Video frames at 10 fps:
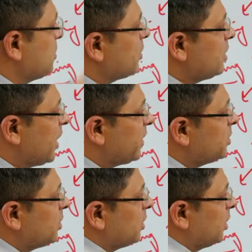number 9,
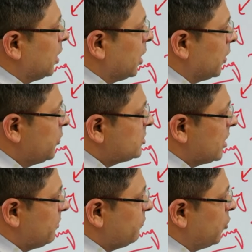which
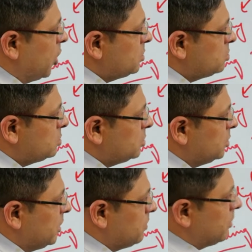came for
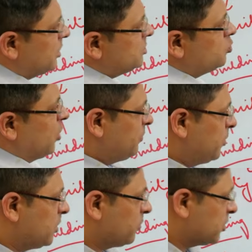10 marks,
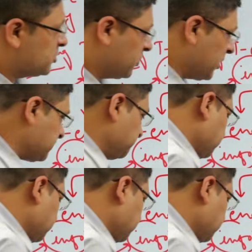150 words, right?